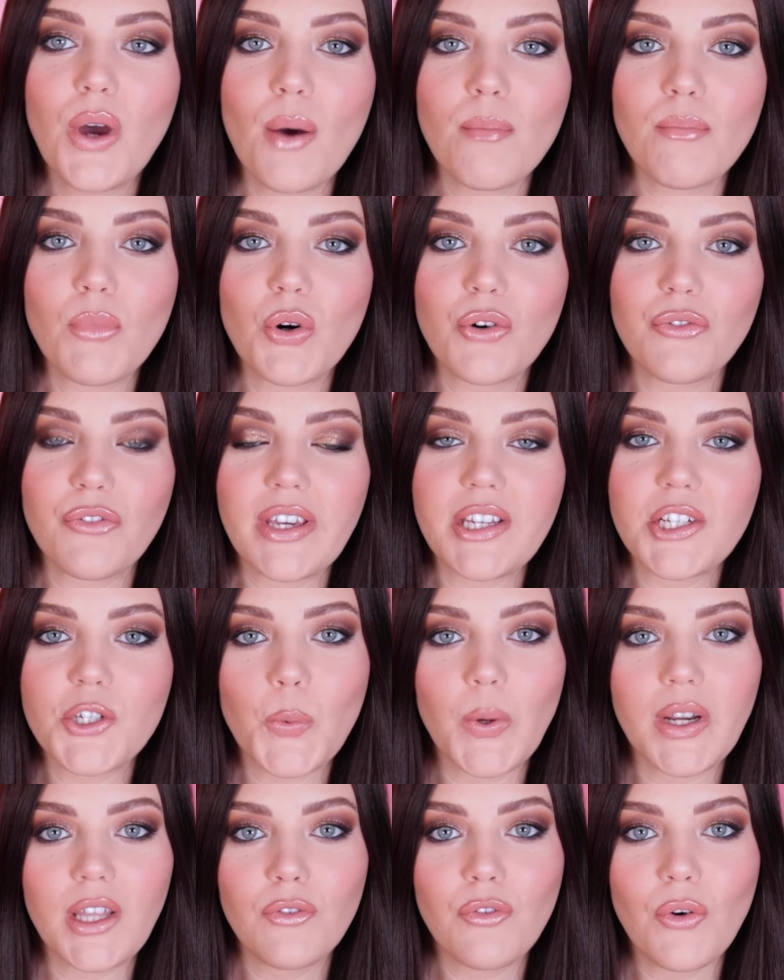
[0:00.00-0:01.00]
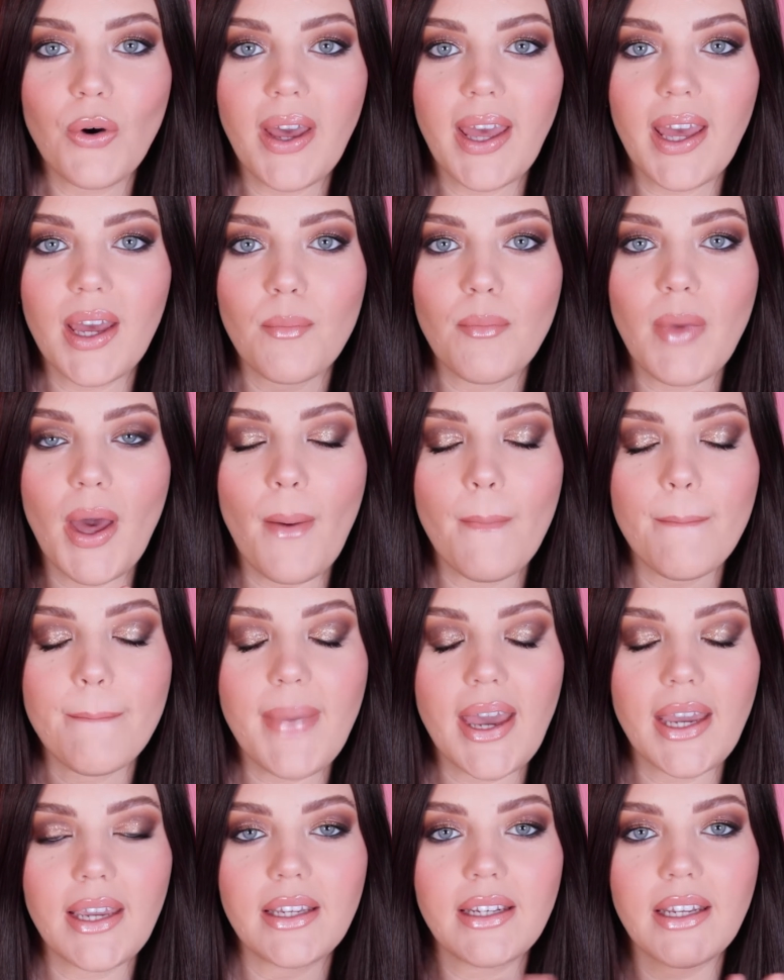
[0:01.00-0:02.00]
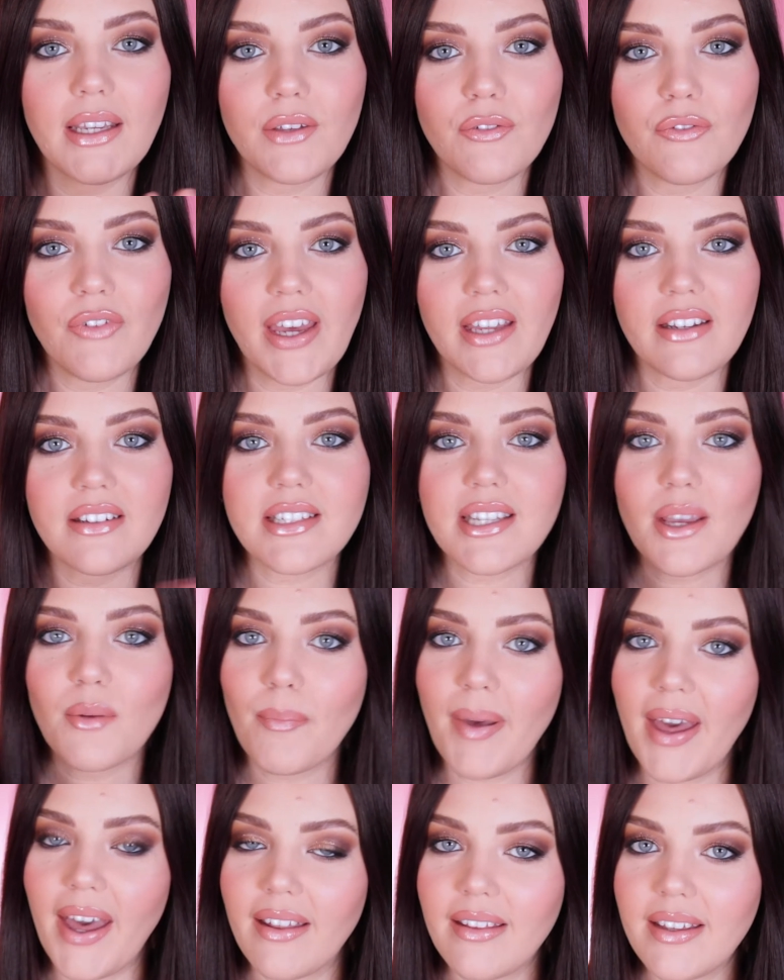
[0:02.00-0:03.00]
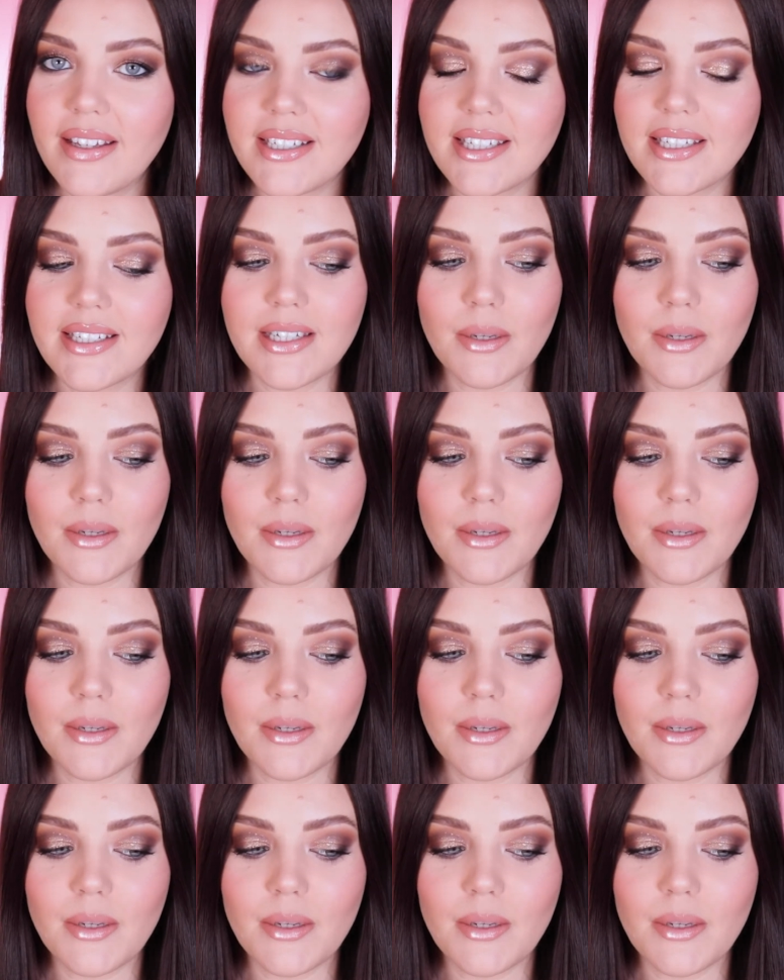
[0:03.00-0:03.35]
Morphe 24M Main Event palette.